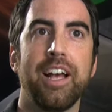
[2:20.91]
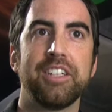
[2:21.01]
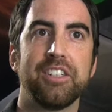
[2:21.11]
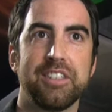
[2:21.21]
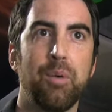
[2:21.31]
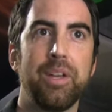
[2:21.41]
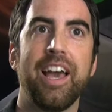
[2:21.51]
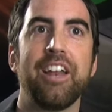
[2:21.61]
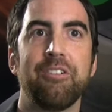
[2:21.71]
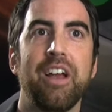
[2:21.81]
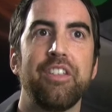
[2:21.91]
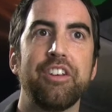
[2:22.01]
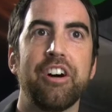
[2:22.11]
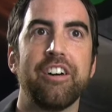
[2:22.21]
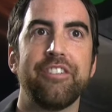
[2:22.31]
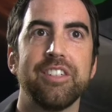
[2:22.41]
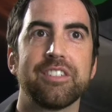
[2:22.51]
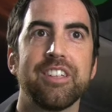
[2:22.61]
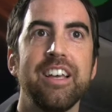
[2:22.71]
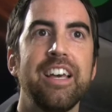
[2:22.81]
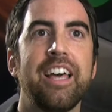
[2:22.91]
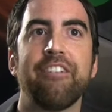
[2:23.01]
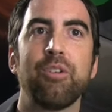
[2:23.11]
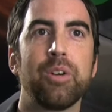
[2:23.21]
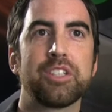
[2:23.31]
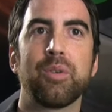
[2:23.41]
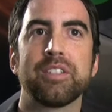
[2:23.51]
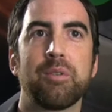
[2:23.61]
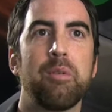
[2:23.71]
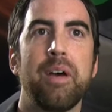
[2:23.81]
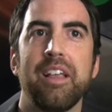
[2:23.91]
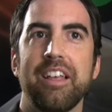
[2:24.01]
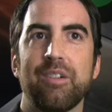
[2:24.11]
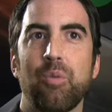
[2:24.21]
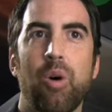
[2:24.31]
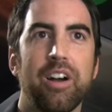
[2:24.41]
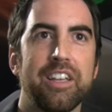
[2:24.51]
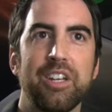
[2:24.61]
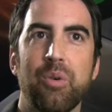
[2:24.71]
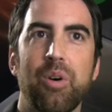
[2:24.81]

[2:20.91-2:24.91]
Ratchets that we had around the office. Every once in a while someone might like walk into